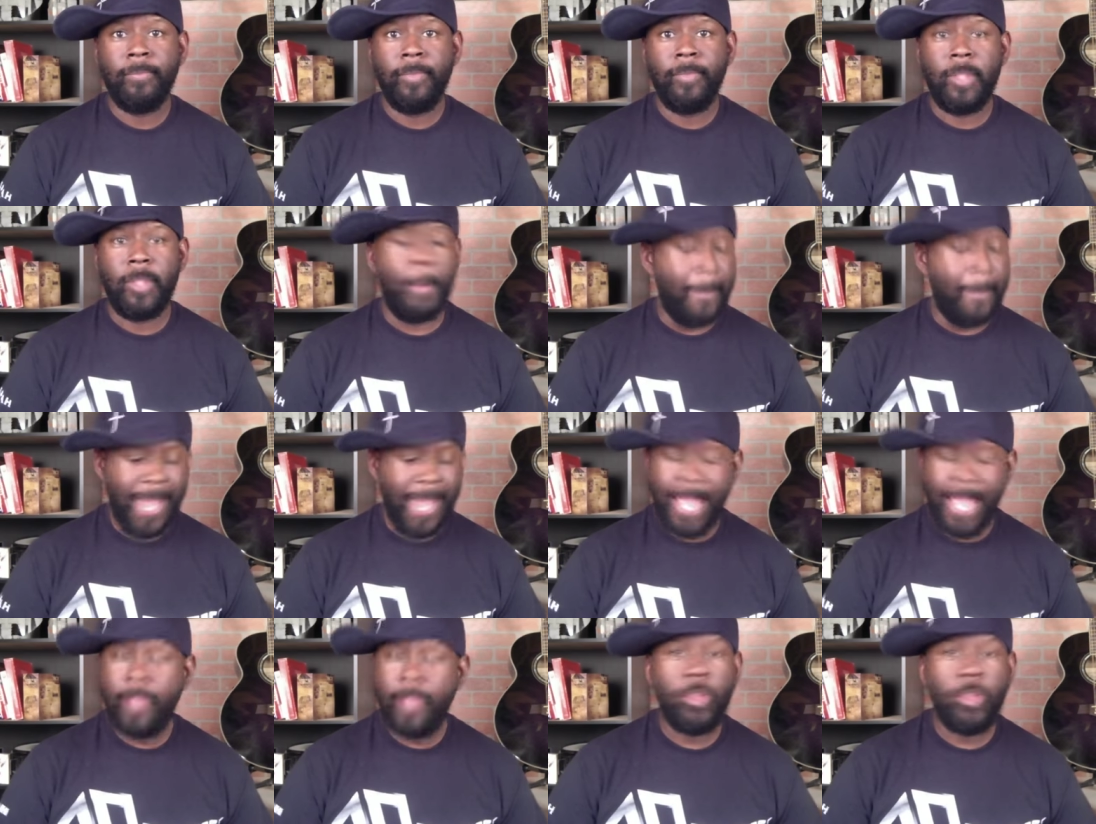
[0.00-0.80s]
The
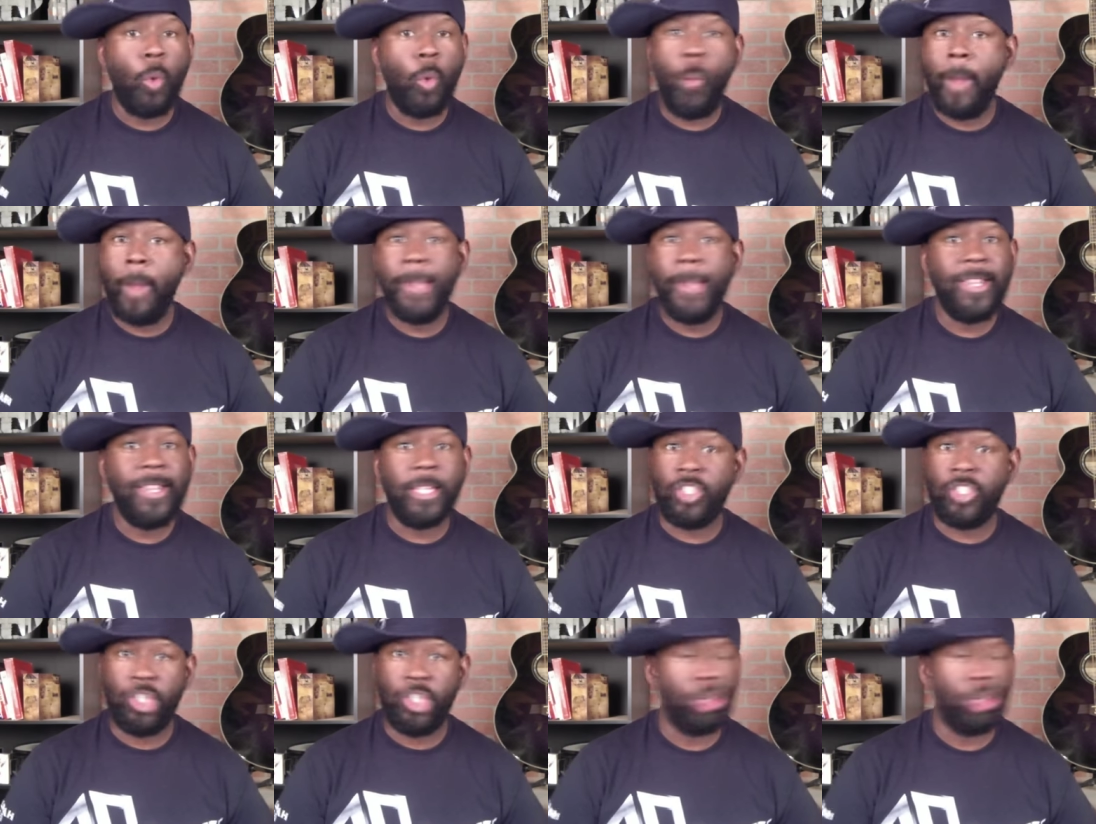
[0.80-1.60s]
men, the women, the
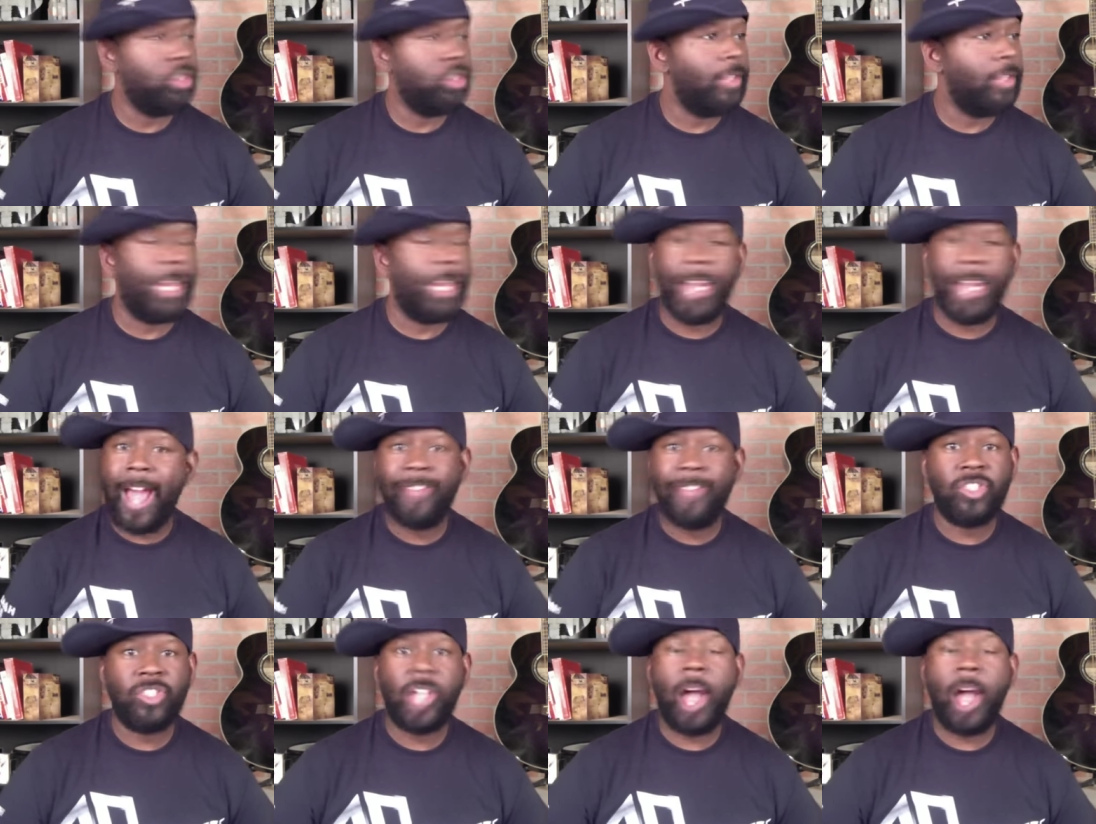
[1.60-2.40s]
children, the
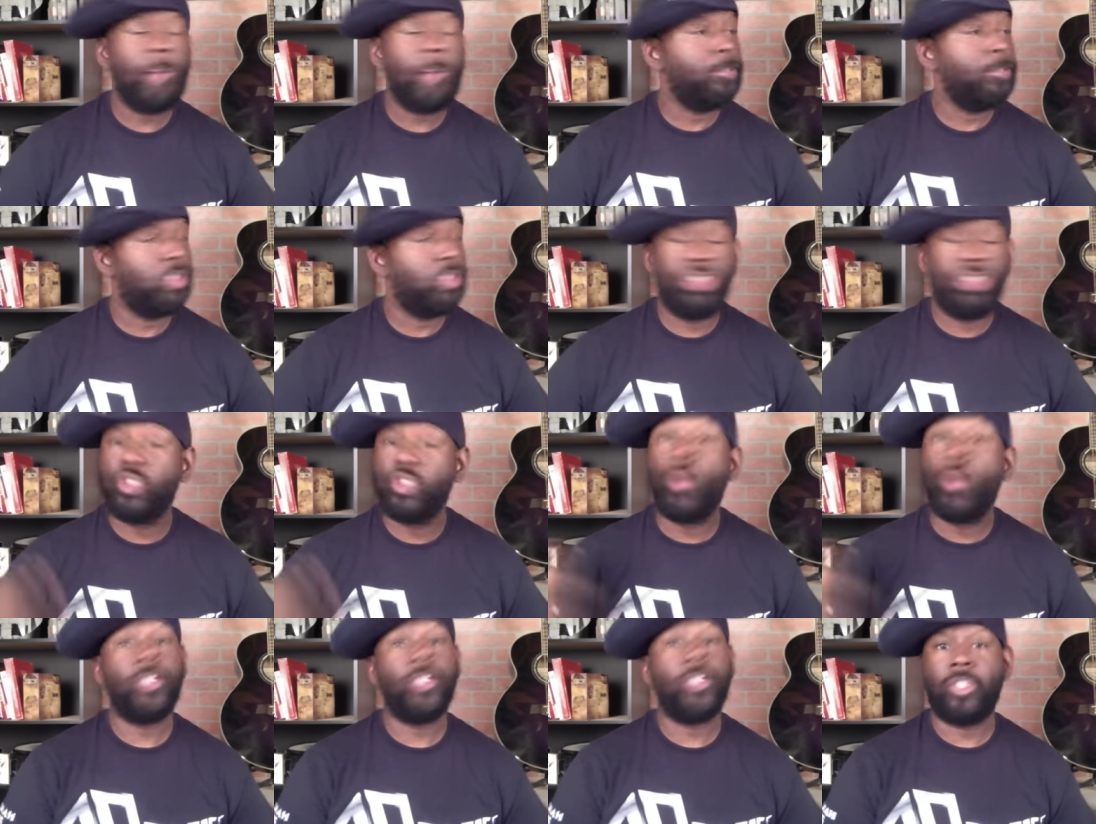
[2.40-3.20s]
livestock,
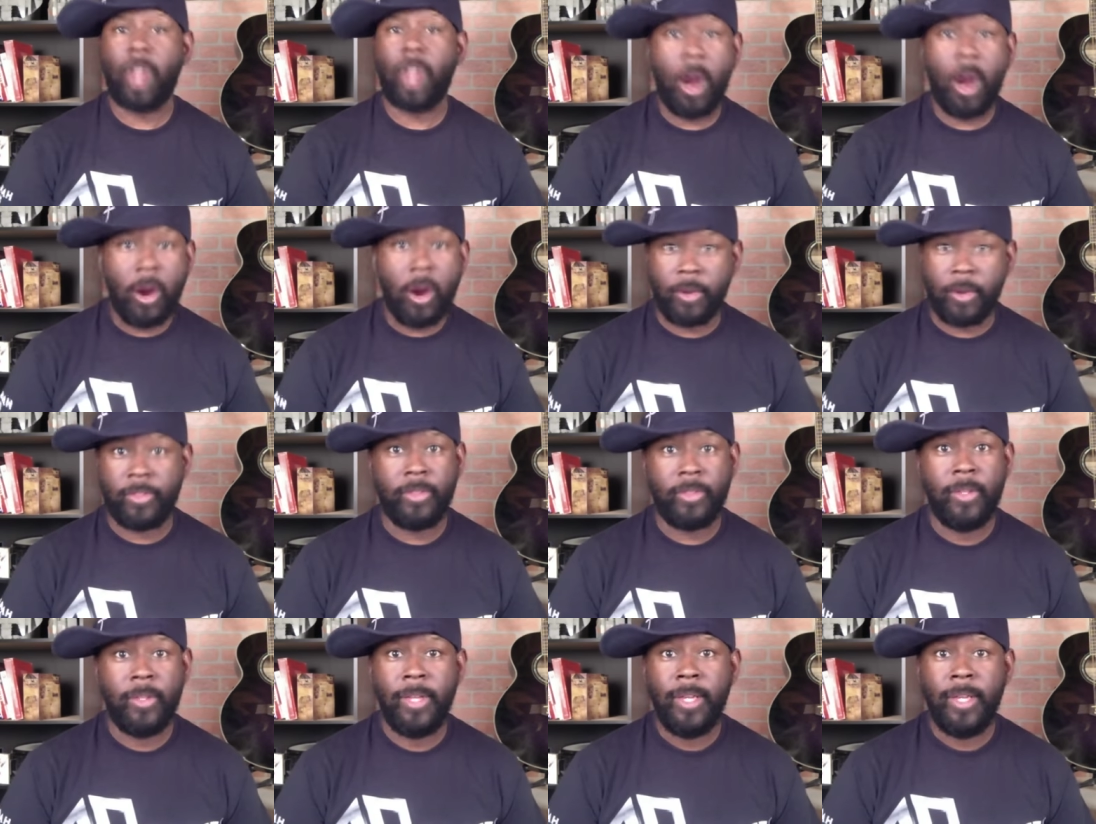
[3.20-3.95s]
scorched earth.